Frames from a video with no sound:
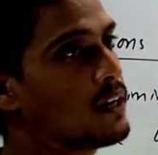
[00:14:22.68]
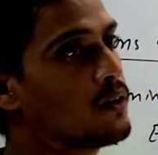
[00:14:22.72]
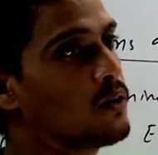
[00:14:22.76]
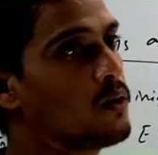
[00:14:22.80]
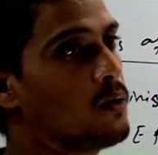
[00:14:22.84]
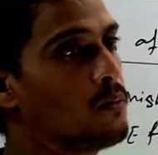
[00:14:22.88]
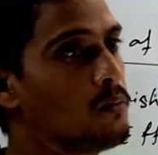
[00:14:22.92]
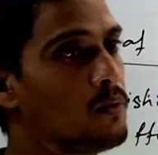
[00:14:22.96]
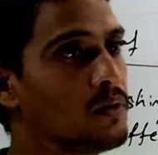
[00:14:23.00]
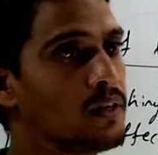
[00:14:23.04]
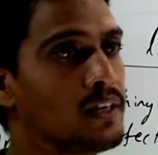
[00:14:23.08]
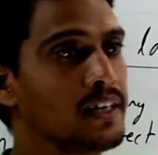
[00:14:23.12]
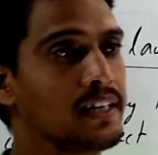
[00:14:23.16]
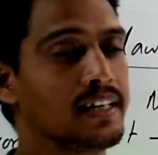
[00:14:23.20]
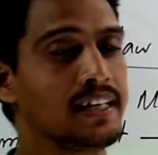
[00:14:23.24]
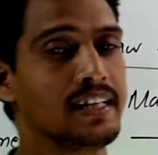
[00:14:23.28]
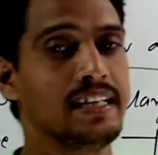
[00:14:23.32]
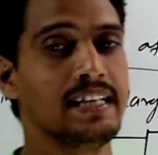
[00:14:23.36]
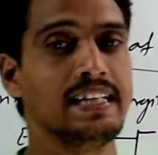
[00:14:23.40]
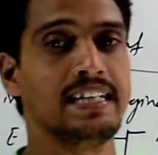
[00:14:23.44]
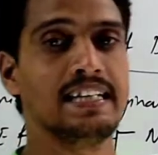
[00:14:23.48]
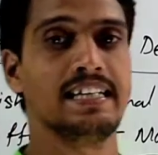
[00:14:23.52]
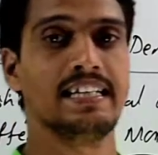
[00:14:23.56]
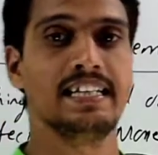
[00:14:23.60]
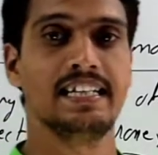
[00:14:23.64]
commodity
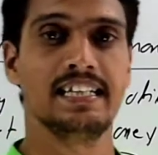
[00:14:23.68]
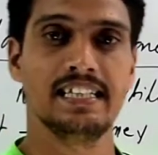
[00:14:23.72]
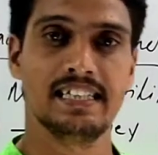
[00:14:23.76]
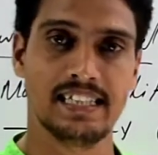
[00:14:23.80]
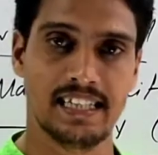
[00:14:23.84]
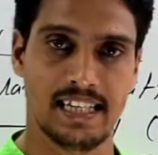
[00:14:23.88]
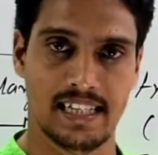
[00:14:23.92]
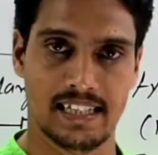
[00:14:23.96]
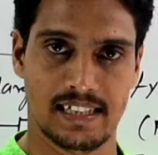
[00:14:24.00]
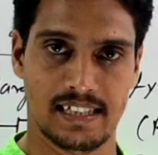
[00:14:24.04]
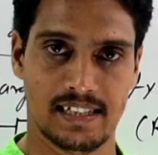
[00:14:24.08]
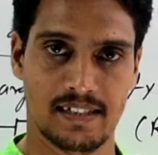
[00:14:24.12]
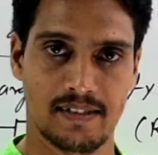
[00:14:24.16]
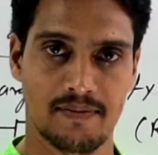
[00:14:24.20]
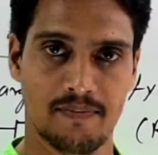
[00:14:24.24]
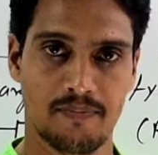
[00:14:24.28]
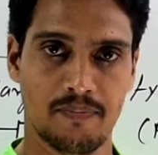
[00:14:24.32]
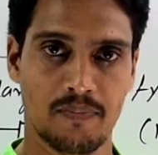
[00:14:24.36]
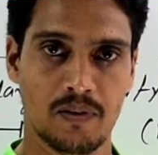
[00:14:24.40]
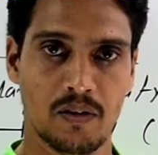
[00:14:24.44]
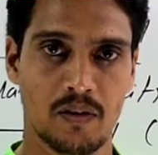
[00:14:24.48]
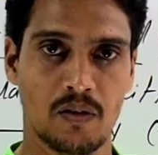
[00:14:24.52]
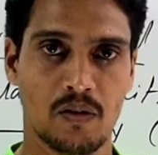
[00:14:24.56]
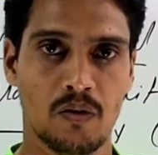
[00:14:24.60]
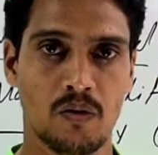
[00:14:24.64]

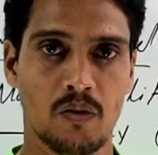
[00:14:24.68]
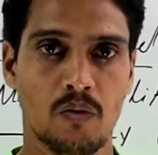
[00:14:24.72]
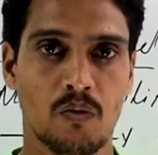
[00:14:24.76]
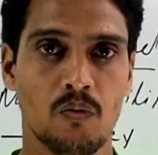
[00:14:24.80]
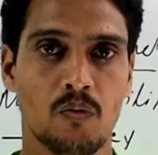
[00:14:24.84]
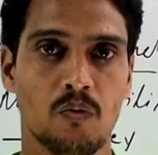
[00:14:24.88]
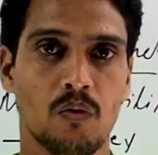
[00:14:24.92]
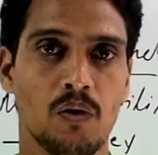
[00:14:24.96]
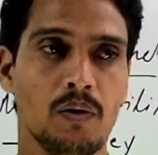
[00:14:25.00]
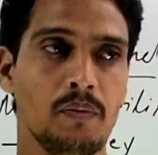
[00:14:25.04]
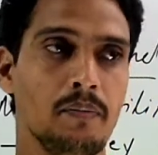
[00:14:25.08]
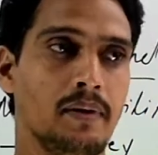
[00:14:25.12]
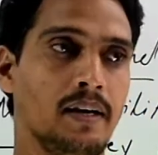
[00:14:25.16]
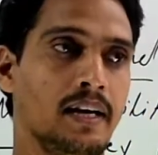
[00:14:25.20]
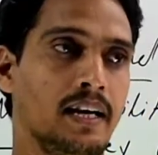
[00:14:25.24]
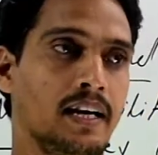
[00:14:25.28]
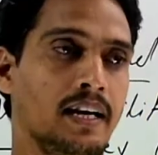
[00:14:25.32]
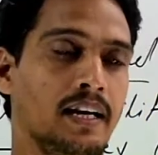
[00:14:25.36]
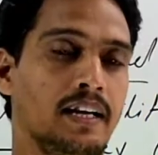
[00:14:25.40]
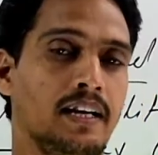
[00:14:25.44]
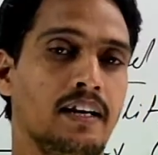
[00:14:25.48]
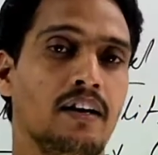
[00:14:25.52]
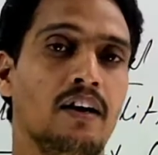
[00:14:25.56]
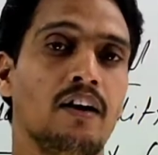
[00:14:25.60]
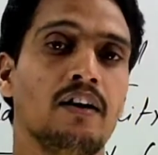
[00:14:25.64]
increases, we
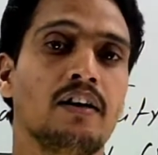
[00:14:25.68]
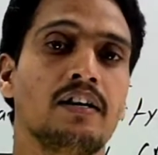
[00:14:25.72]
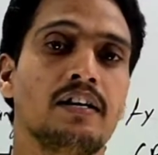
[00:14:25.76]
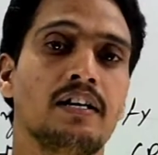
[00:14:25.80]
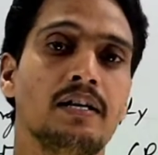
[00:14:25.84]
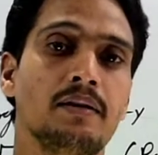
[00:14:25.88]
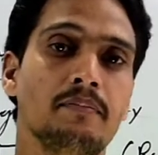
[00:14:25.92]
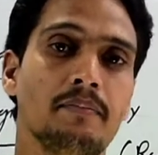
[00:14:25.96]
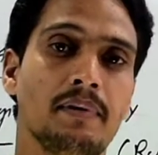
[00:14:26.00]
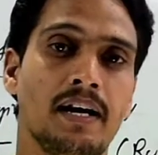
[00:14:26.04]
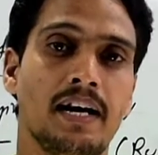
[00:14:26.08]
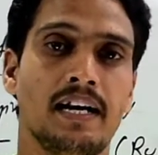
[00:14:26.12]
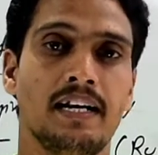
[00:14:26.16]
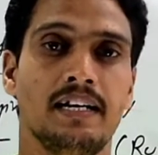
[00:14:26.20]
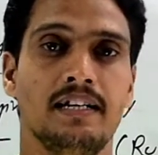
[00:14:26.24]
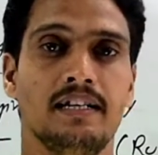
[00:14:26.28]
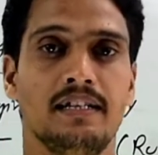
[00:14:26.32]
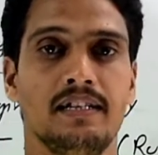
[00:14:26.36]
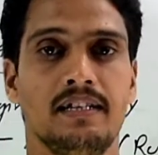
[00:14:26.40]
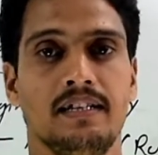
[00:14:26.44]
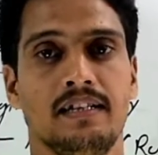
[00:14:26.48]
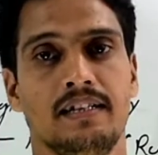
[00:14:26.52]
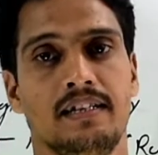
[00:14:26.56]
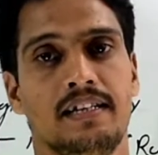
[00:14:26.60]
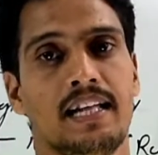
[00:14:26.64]
may not
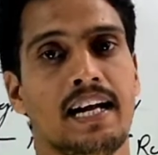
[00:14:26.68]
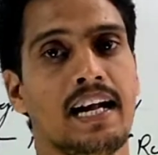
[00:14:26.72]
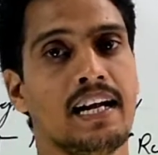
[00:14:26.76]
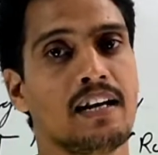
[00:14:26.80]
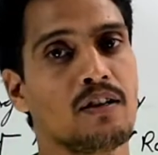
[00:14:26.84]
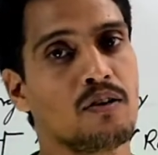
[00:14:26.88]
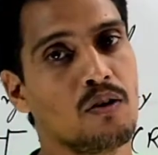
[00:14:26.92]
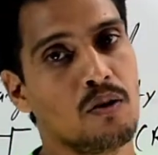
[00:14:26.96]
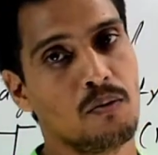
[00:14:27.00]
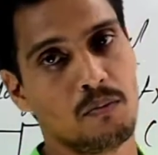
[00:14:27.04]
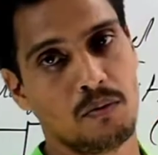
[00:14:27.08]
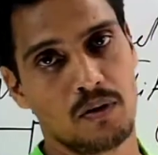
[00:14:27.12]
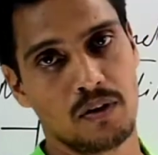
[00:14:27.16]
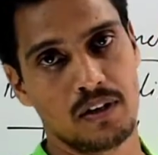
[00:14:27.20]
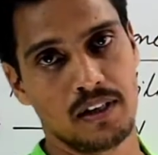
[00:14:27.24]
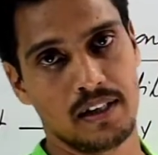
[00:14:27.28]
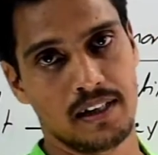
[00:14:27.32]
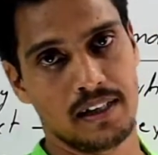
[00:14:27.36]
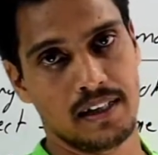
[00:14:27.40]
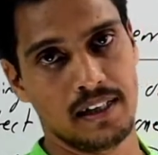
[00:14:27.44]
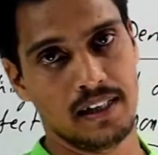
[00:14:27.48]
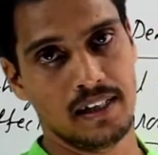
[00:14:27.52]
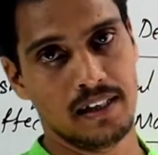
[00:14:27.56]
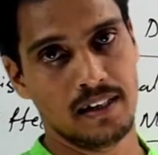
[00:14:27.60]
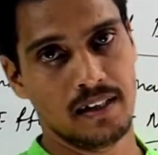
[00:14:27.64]
demand that
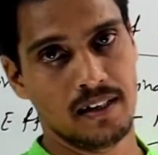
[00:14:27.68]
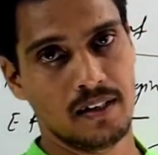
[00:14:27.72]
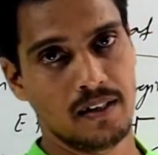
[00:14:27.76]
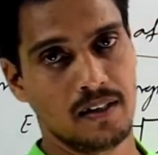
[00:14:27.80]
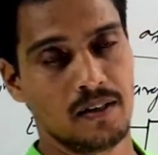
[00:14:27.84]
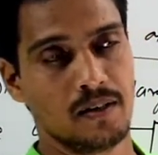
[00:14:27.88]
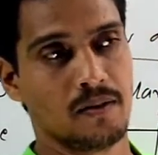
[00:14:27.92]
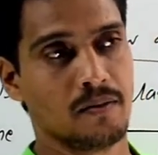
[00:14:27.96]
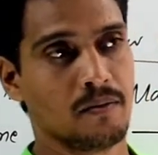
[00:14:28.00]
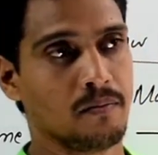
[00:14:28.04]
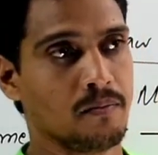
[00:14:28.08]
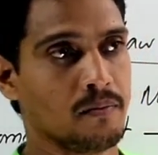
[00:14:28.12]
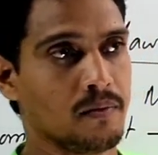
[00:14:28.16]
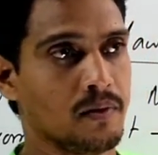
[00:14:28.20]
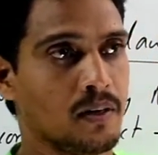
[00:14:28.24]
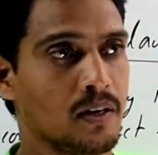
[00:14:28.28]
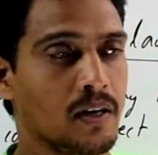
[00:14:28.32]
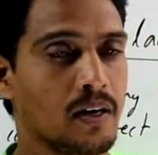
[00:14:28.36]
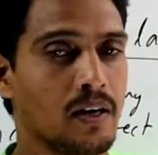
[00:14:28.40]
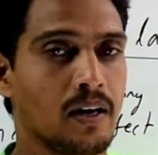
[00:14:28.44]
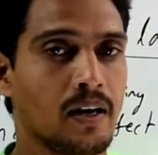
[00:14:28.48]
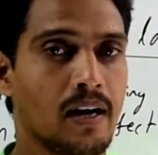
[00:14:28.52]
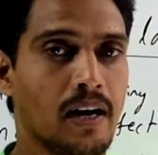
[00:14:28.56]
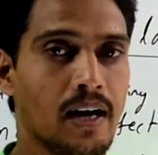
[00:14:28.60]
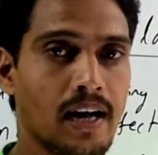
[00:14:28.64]
commodity,
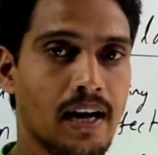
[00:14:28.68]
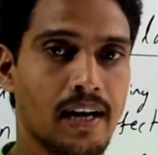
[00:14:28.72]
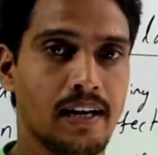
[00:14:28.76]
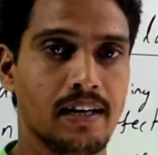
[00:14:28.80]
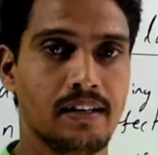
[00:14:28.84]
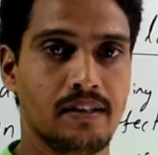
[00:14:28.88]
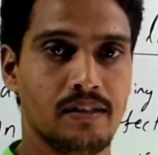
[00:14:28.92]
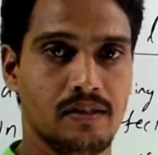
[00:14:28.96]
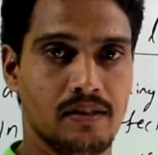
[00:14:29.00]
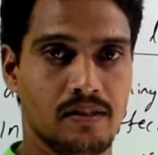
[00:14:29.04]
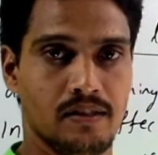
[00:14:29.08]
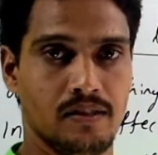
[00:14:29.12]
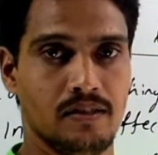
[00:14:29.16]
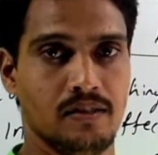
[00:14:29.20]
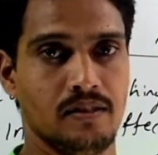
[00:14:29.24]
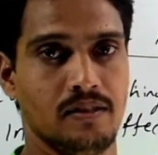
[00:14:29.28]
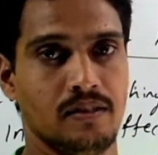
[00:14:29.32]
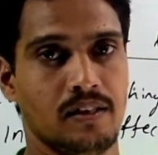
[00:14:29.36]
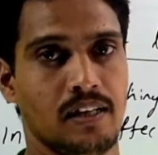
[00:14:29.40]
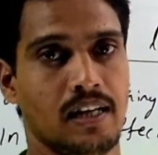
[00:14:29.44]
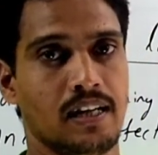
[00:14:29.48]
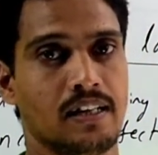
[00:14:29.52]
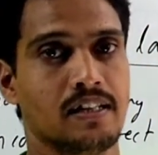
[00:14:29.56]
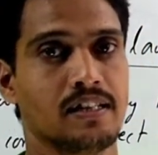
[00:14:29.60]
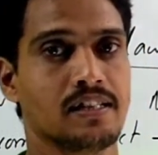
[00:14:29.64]
and
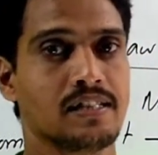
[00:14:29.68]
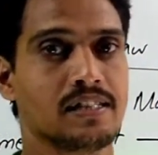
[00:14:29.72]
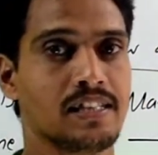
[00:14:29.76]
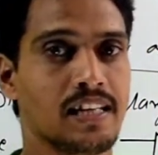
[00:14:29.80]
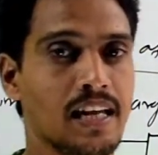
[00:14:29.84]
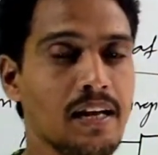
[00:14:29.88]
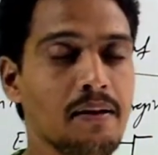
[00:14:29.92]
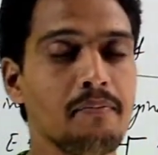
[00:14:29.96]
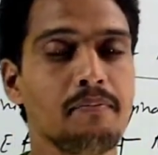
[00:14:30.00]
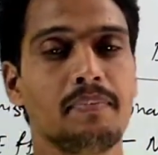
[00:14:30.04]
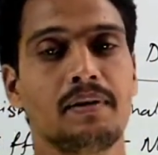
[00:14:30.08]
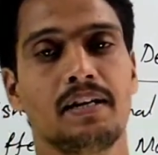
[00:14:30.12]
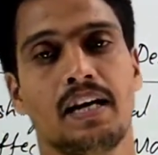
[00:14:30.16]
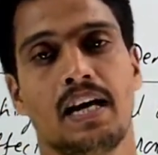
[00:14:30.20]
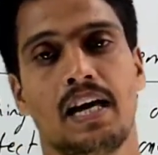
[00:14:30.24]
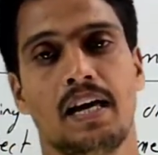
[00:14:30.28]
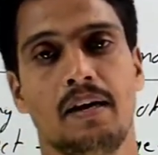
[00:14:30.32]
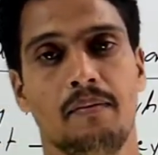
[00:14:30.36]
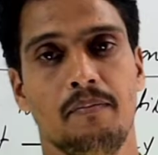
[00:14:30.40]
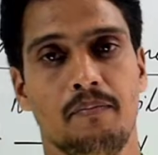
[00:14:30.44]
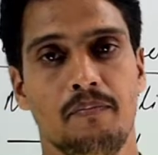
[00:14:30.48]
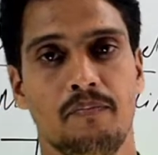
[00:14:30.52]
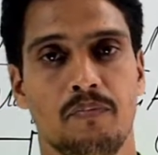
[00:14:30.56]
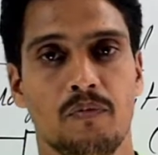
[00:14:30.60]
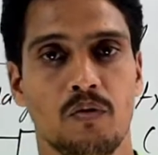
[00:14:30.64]
at the same
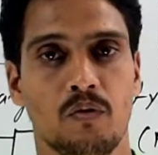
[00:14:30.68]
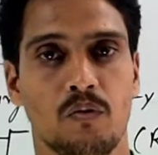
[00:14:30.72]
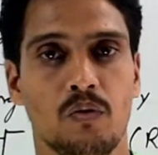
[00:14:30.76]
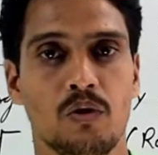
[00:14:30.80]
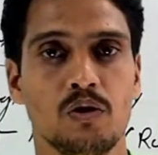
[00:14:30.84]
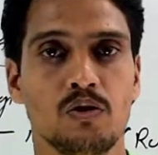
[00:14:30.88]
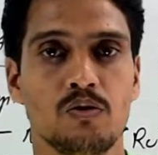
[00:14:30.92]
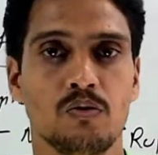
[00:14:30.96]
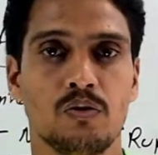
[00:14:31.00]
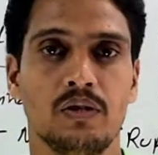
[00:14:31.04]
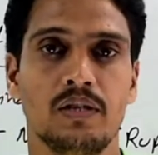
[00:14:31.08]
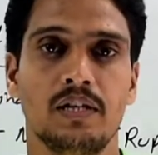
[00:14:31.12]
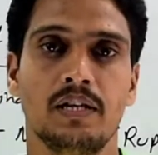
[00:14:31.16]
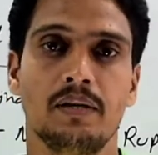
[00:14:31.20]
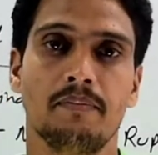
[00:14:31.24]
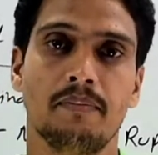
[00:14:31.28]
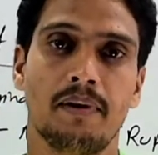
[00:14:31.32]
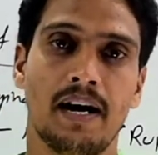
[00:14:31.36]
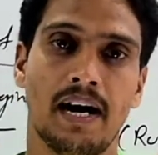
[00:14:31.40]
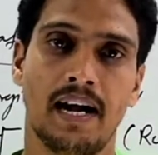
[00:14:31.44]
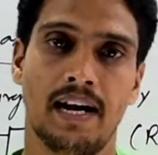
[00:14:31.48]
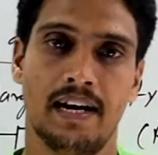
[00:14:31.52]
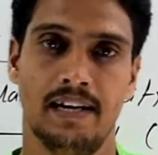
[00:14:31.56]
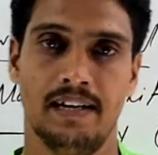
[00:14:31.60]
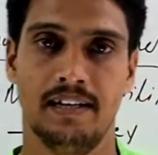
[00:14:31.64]
time we should
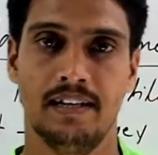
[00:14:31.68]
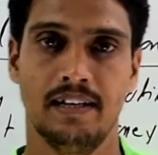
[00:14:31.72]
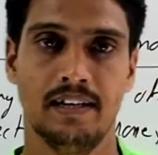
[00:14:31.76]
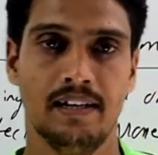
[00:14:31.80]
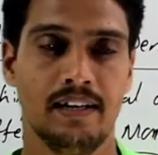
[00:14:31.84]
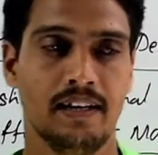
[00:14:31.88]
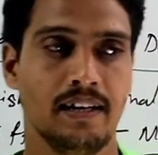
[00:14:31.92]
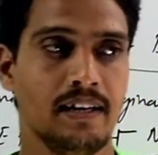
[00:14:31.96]
demand